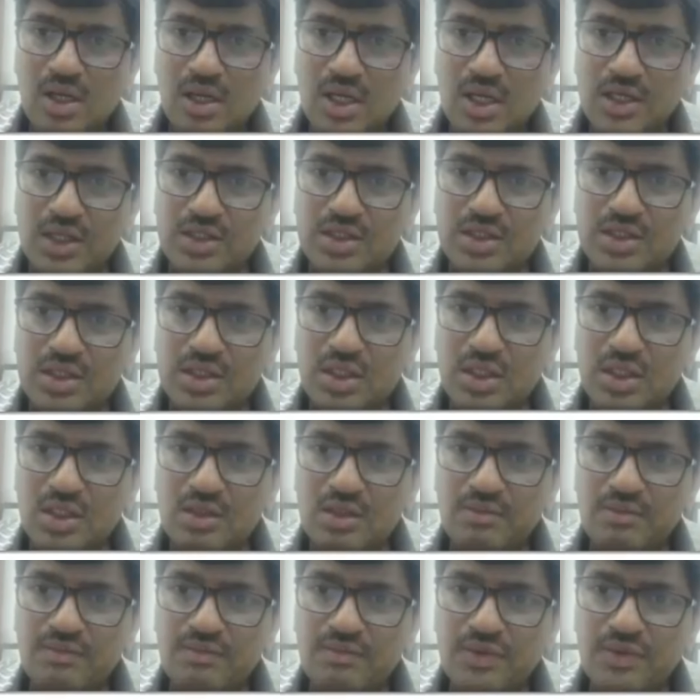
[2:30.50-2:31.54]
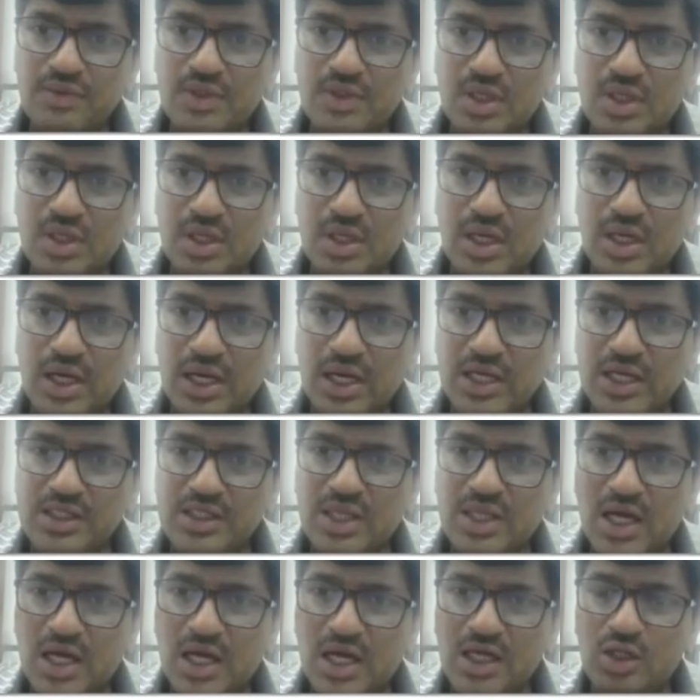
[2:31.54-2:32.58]
h3,
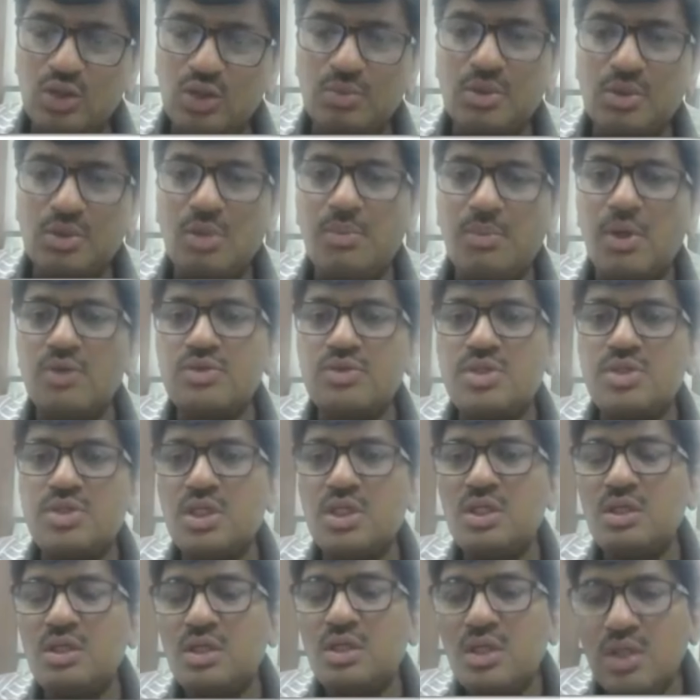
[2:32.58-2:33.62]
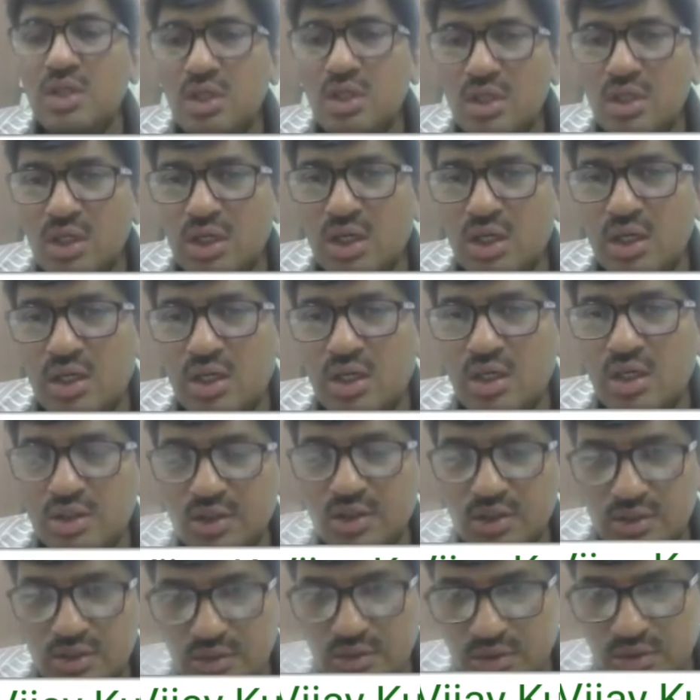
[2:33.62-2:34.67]
as the height of the bouncing
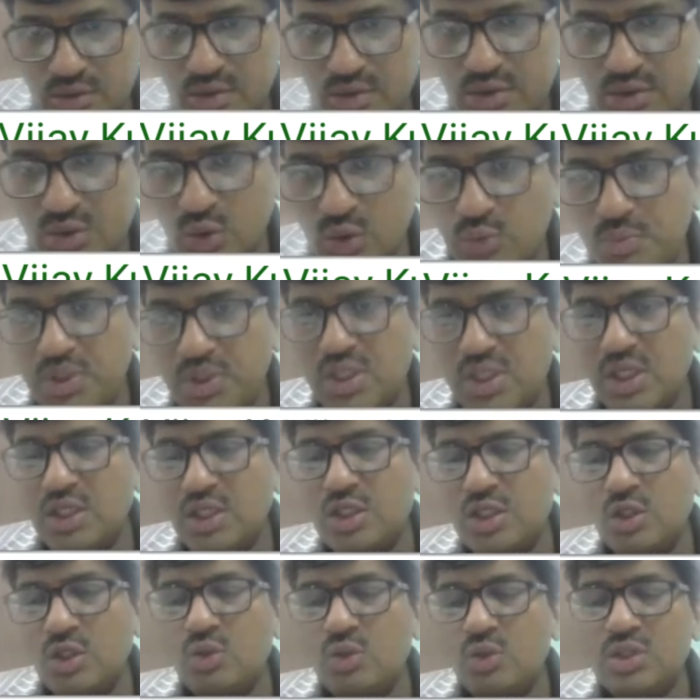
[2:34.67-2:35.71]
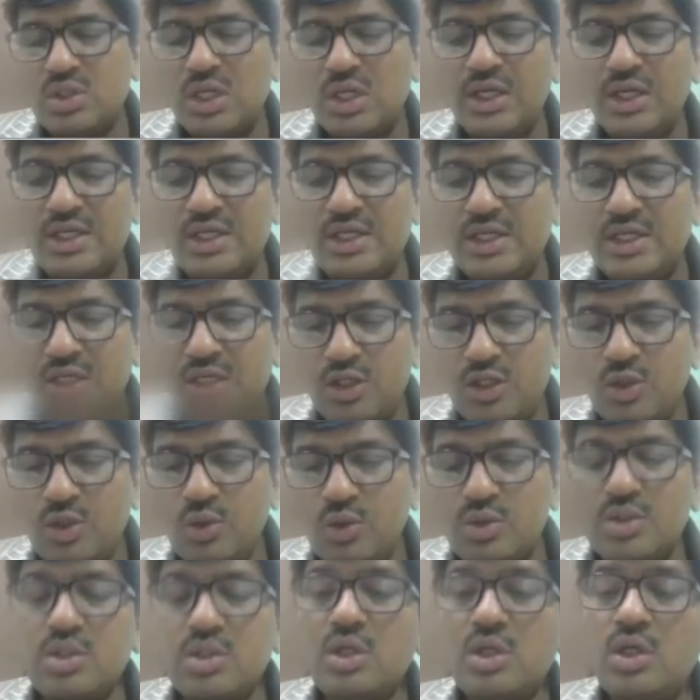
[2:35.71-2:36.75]
should be continuously
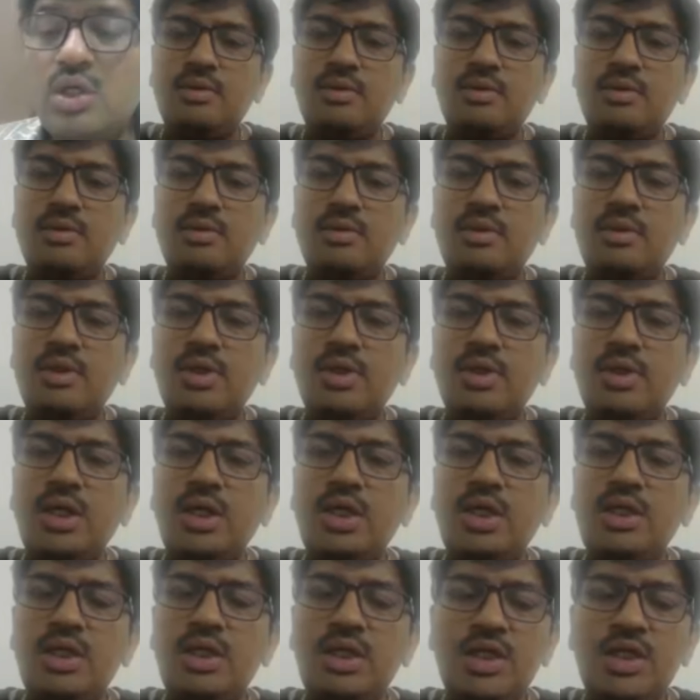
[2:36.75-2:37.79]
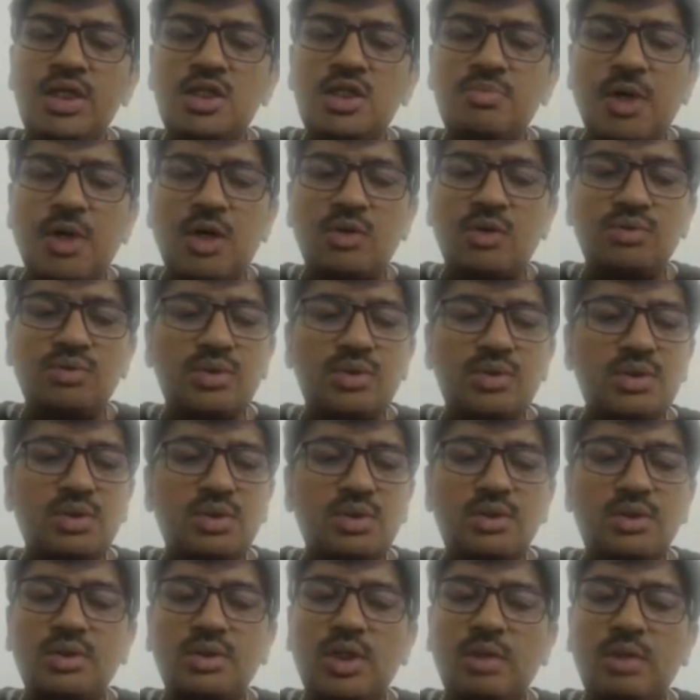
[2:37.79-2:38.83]
reduced. In each
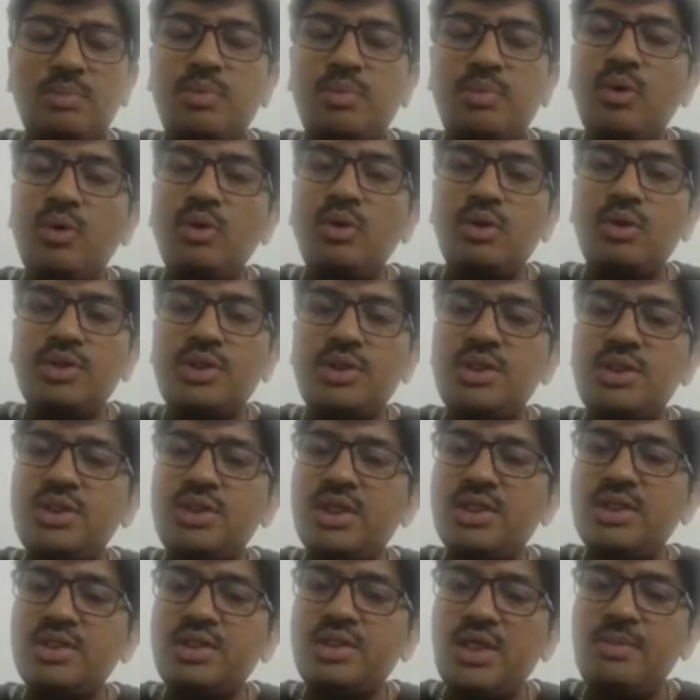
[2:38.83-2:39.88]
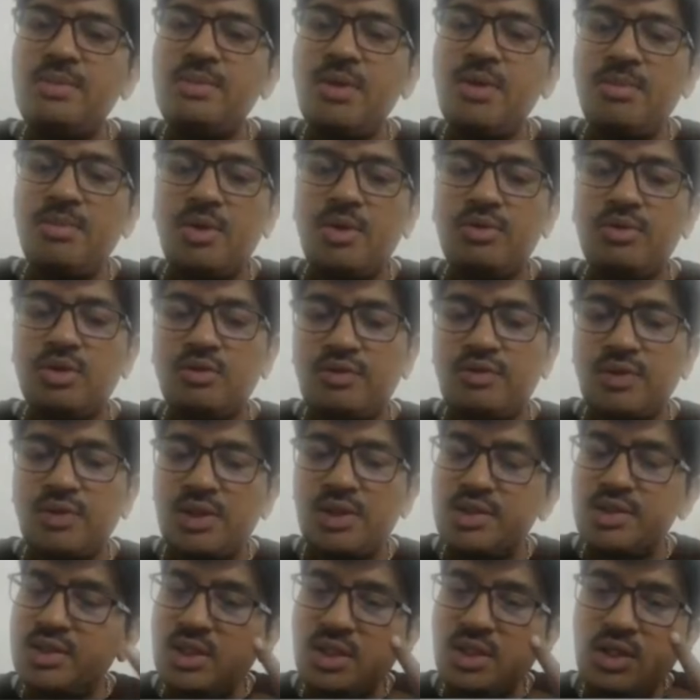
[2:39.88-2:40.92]
bounce the ball loses the same amount of
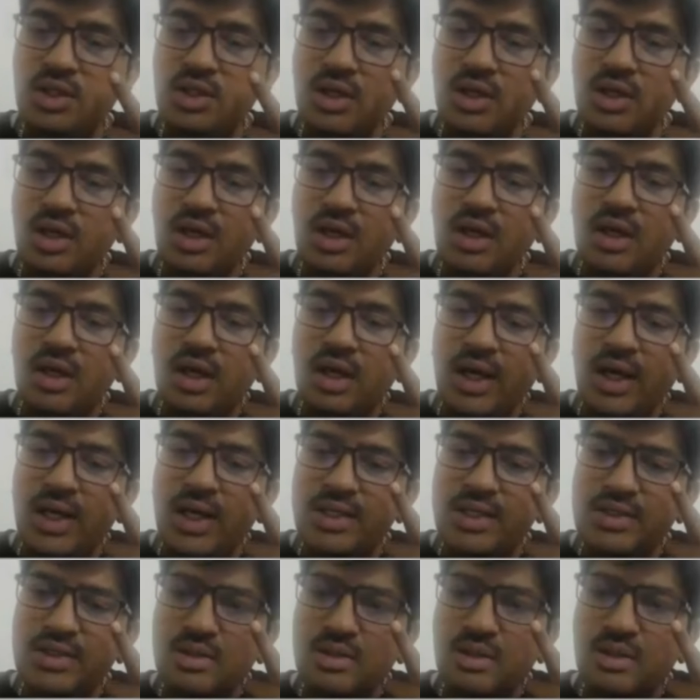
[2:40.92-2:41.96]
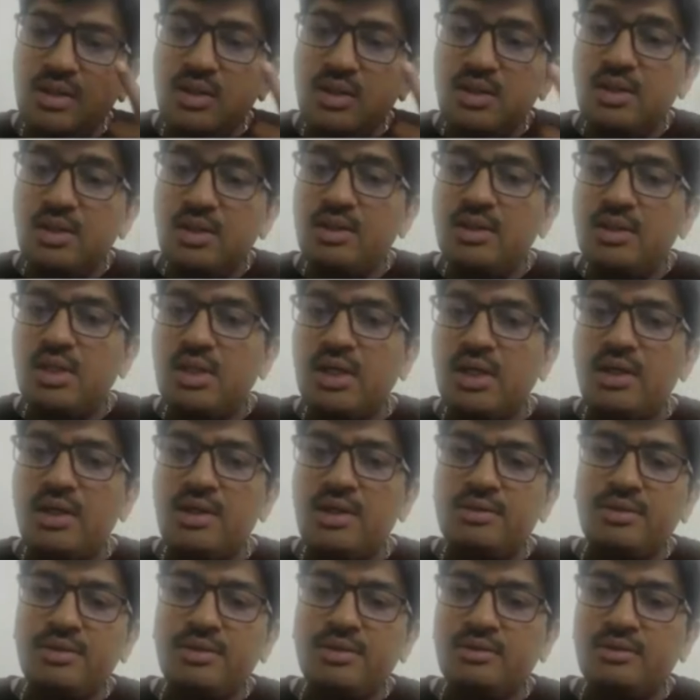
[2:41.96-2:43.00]
energy as
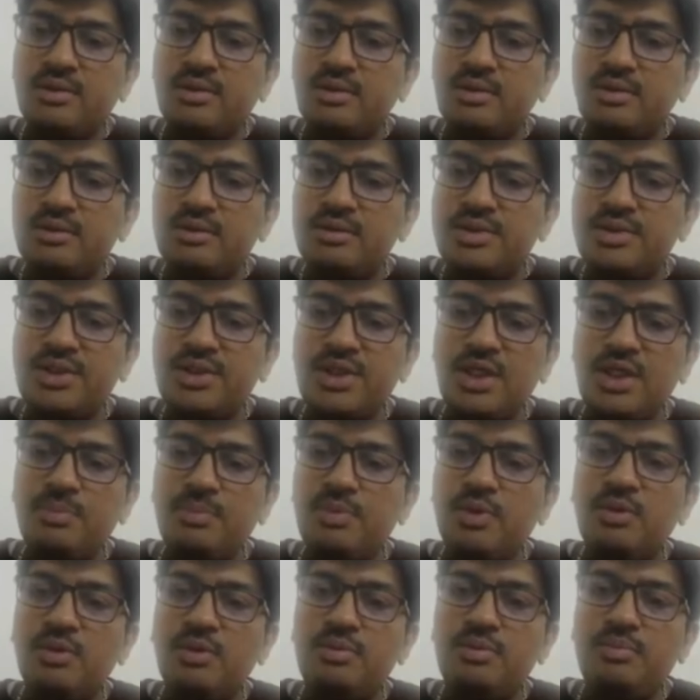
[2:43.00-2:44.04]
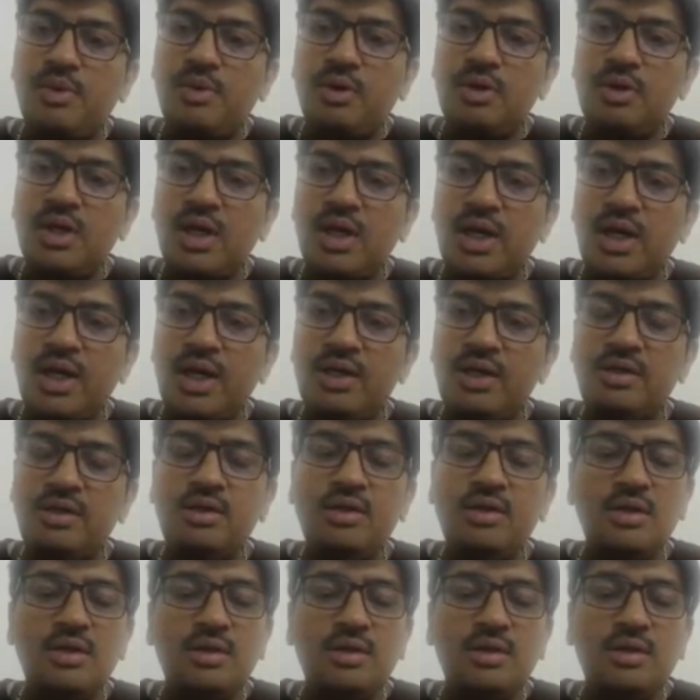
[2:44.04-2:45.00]
the shape of ball and